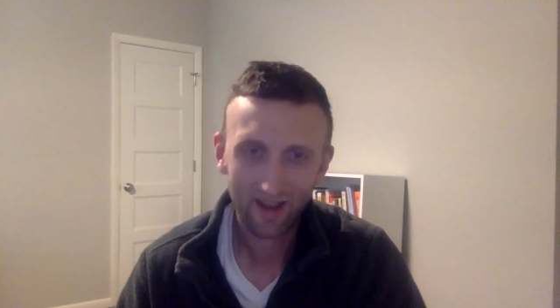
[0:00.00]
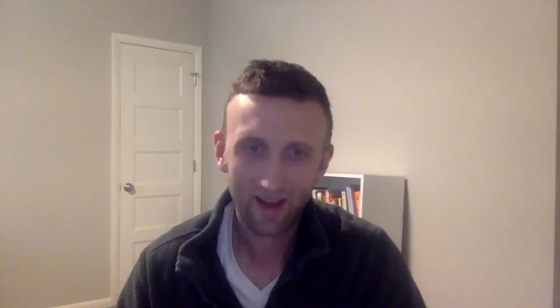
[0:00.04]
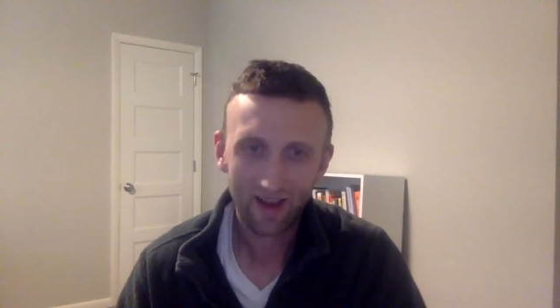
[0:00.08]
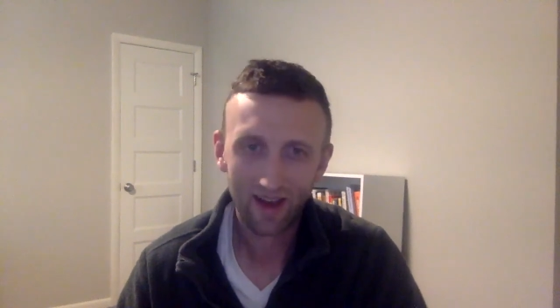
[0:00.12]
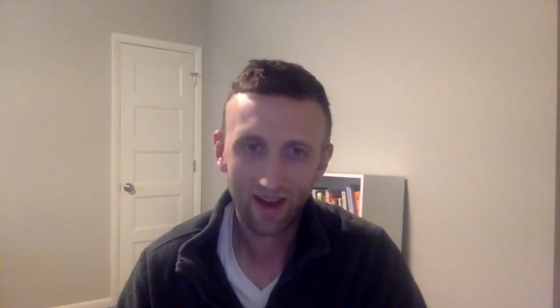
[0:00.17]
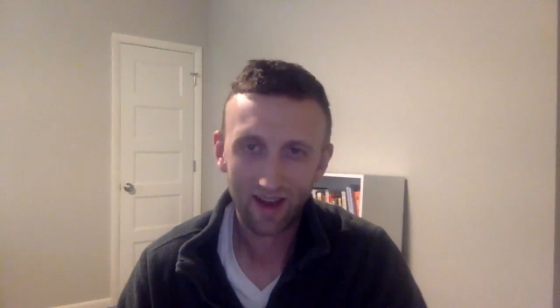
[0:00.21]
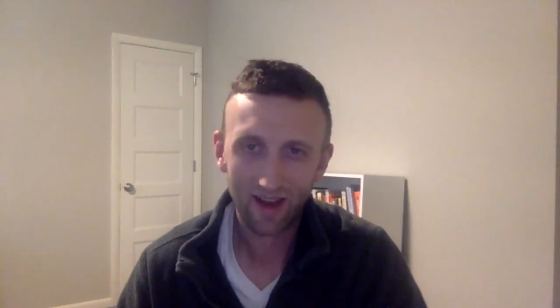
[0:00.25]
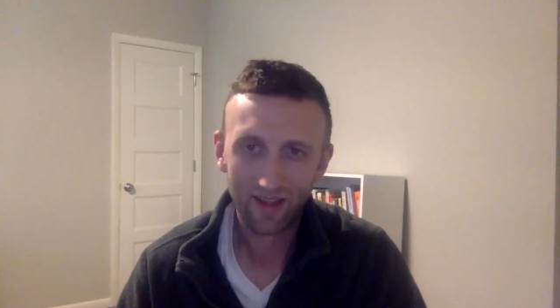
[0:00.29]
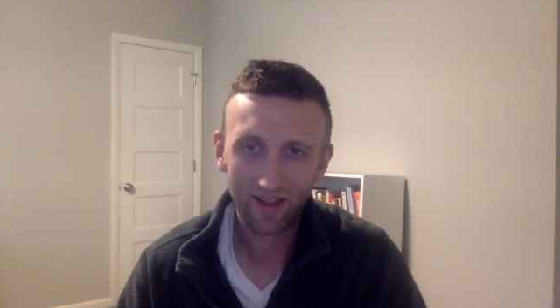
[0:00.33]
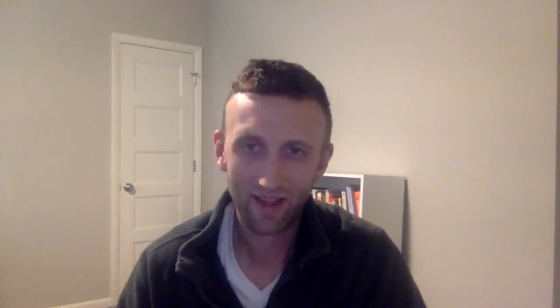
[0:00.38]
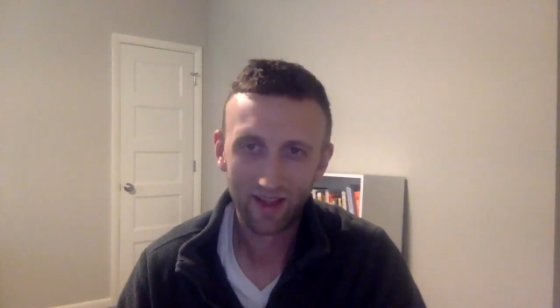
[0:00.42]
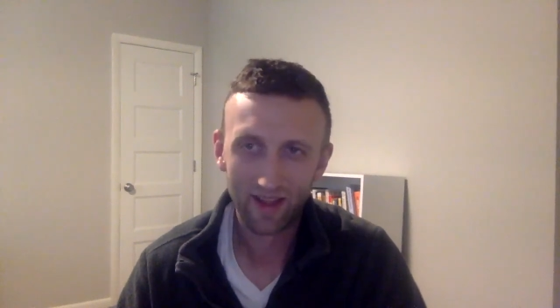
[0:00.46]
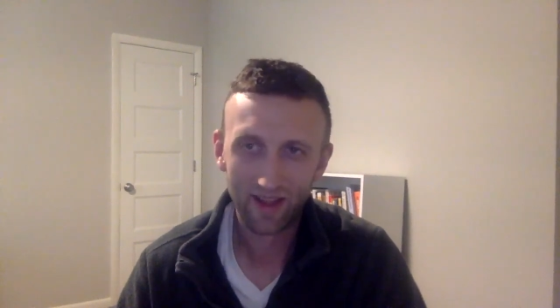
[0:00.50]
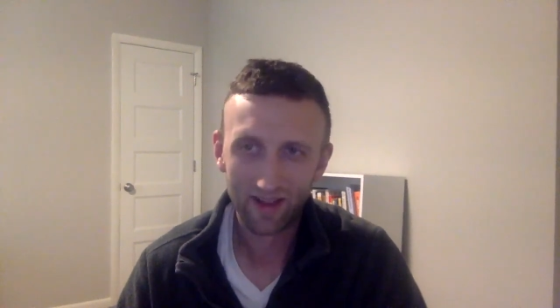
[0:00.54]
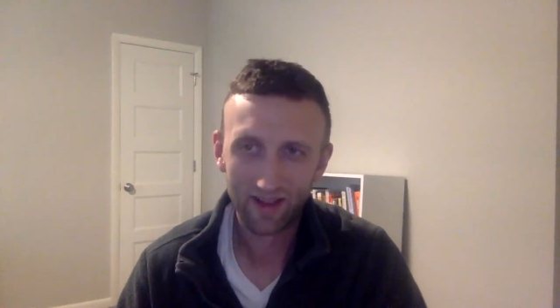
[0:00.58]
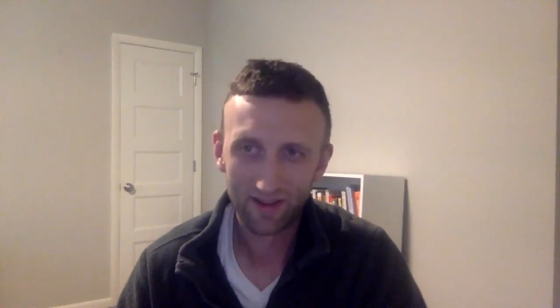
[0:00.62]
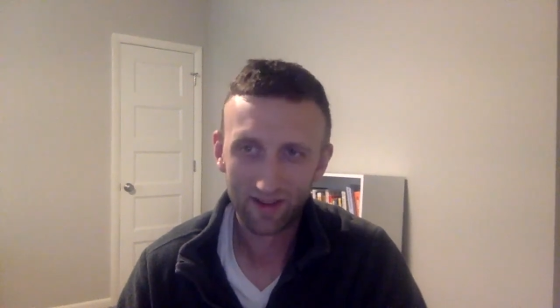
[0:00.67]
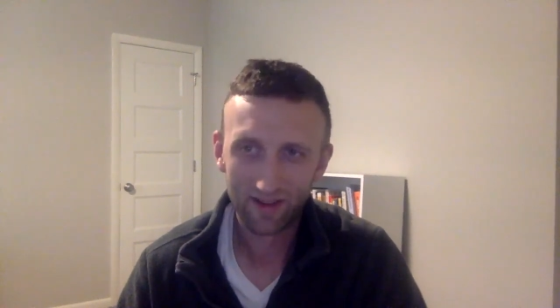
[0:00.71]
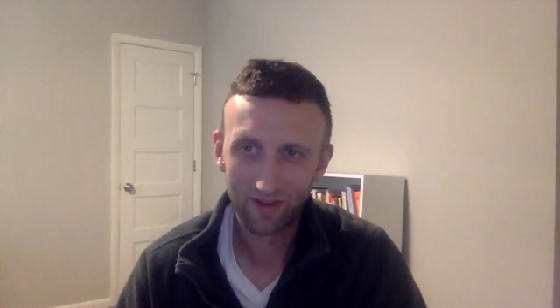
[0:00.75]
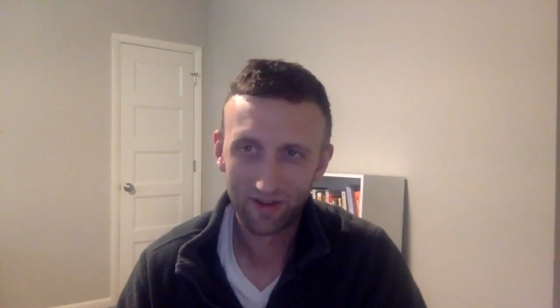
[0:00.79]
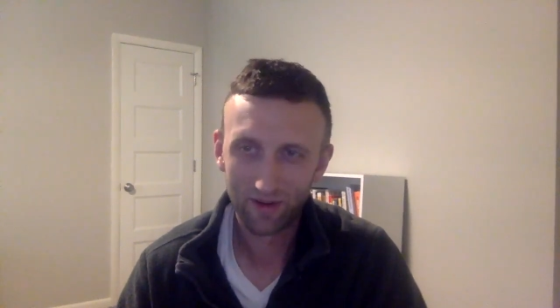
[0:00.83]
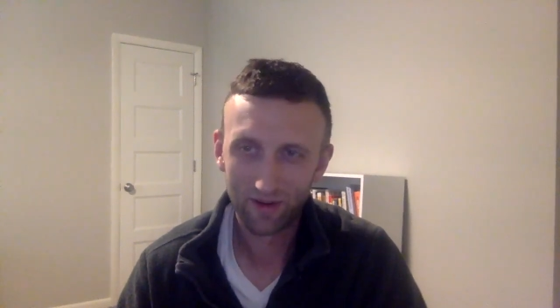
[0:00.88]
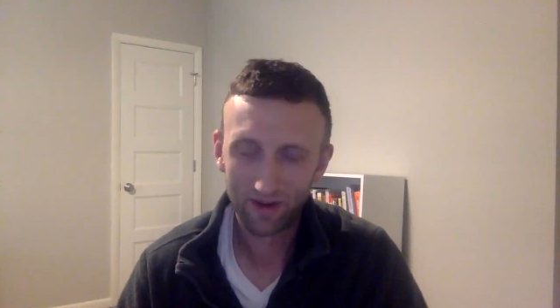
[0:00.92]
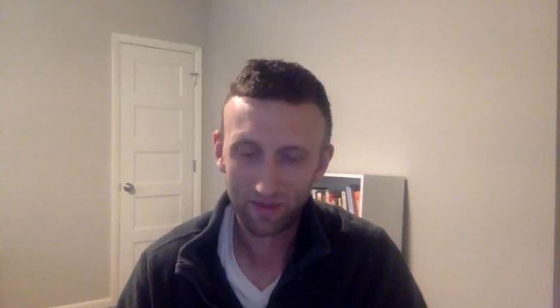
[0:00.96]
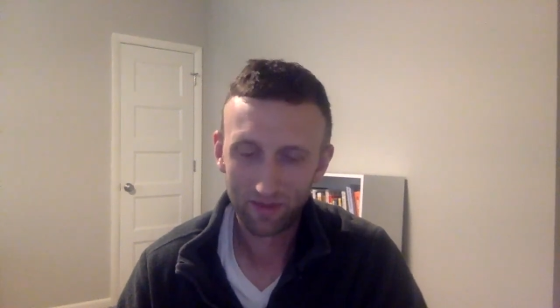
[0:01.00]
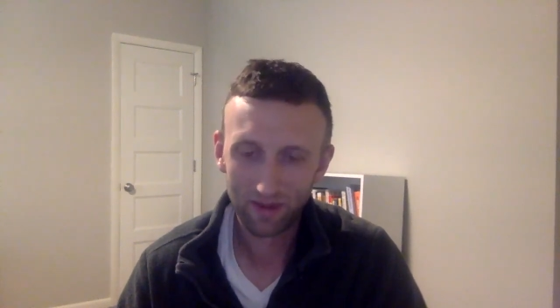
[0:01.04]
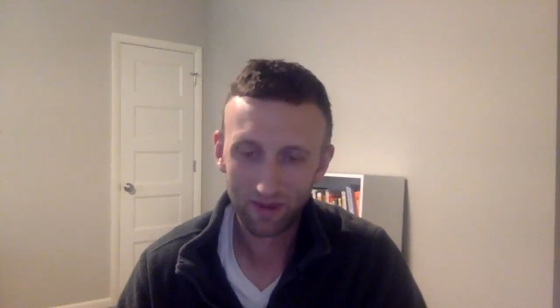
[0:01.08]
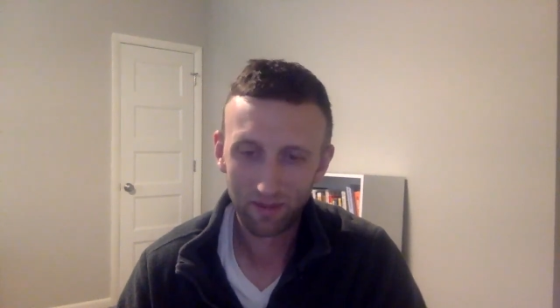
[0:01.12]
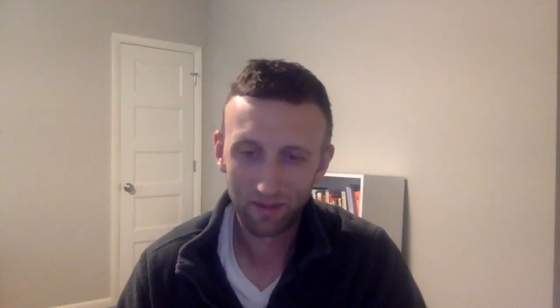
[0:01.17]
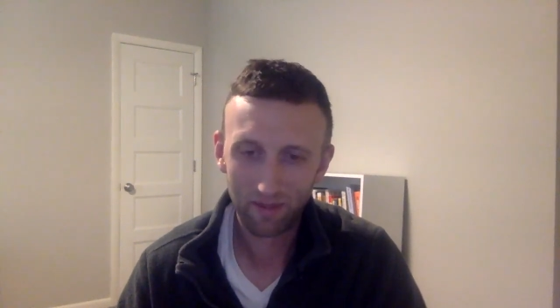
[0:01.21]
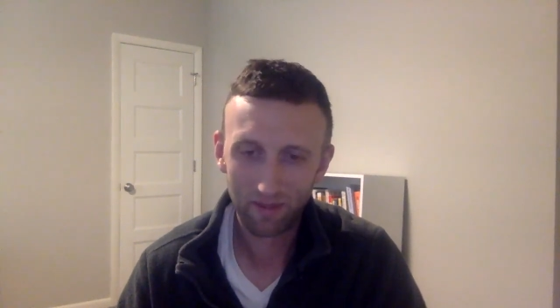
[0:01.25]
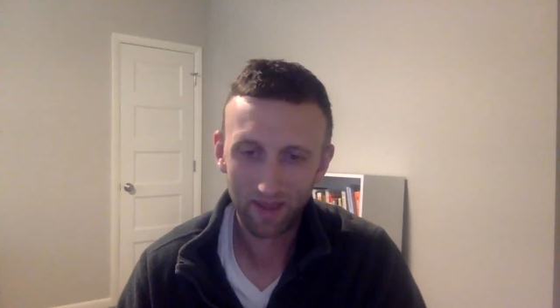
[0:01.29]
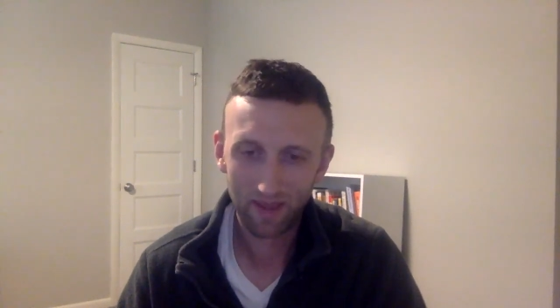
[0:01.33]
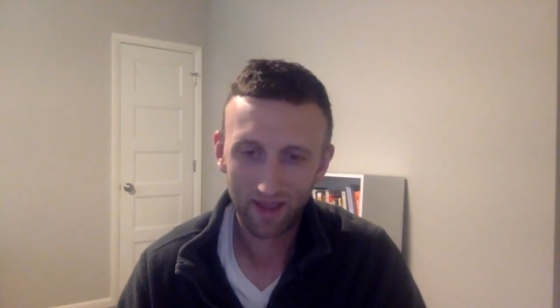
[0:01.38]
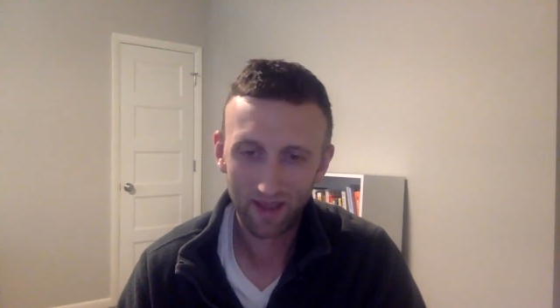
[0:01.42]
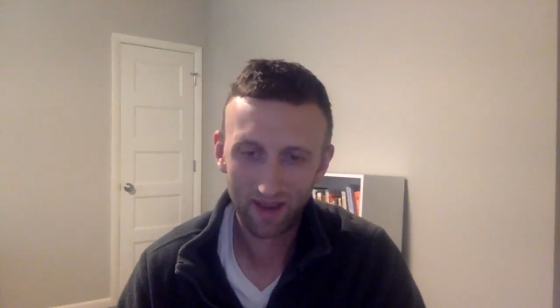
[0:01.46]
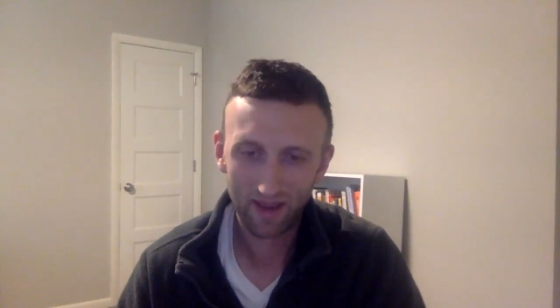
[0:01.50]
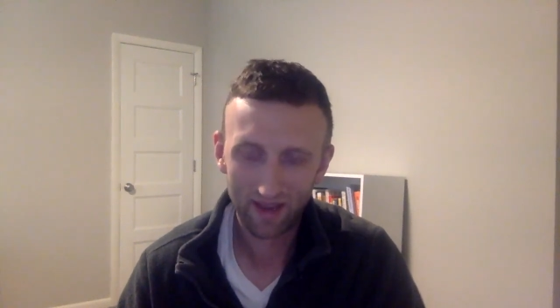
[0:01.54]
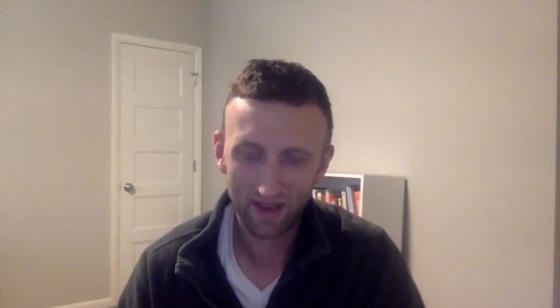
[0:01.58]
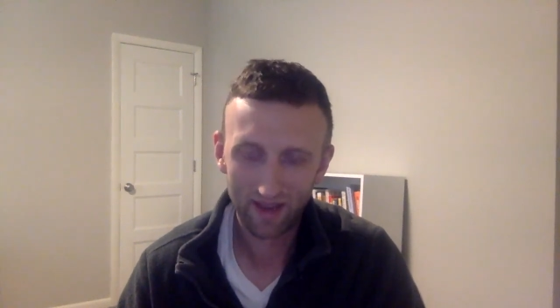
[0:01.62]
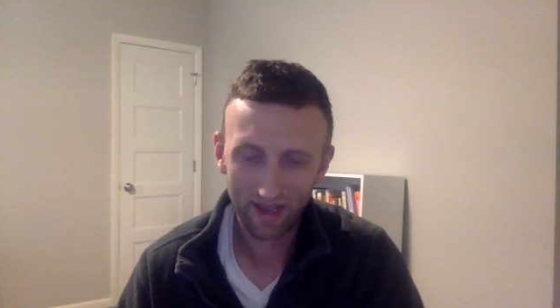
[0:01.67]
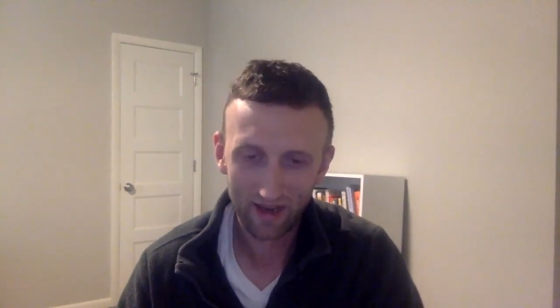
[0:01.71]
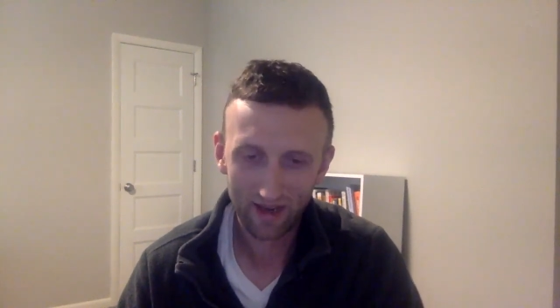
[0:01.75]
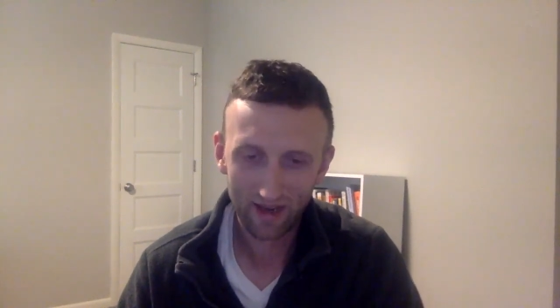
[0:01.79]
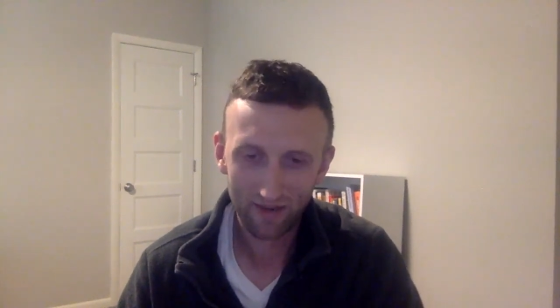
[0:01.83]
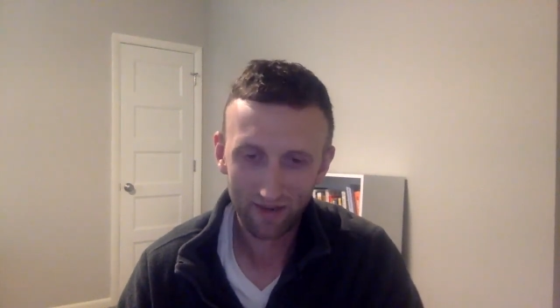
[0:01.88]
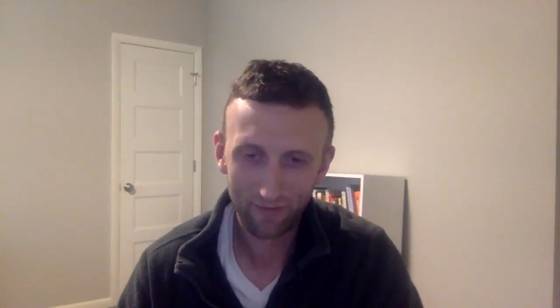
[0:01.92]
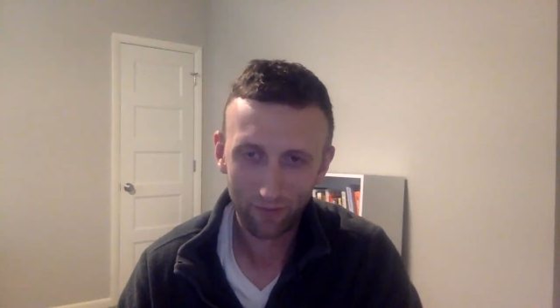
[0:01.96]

That is going to be a band-aid